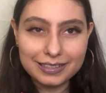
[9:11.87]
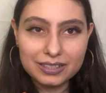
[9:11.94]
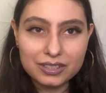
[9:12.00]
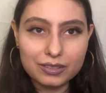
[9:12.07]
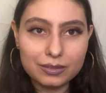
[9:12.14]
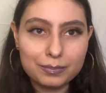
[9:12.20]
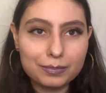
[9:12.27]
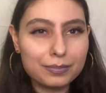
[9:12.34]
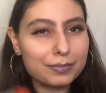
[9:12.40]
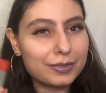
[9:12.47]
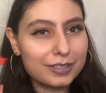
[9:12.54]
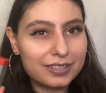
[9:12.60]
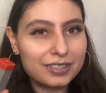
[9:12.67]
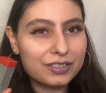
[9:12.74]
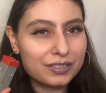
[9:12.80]
so I'll
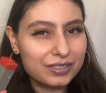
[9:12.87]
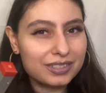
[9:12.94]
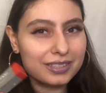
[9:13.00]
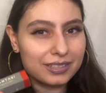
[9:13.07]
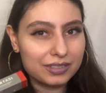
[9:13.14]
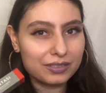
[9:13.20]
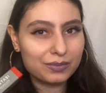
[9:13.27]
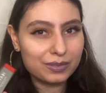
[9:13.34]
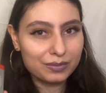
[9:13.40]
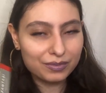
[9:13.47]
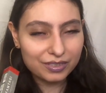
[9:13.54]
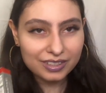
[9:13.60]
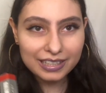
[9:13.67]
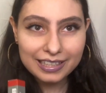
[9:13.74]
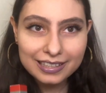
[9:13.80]
probably use this one
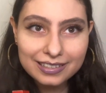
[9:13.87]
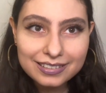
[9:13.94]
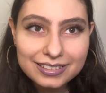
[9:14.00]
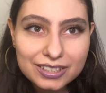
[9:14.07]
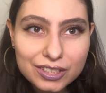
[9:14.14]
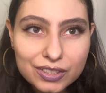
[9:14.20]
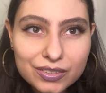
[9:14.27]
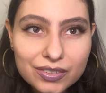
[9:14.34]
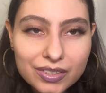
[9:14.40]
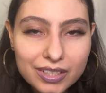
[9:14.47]
for that. So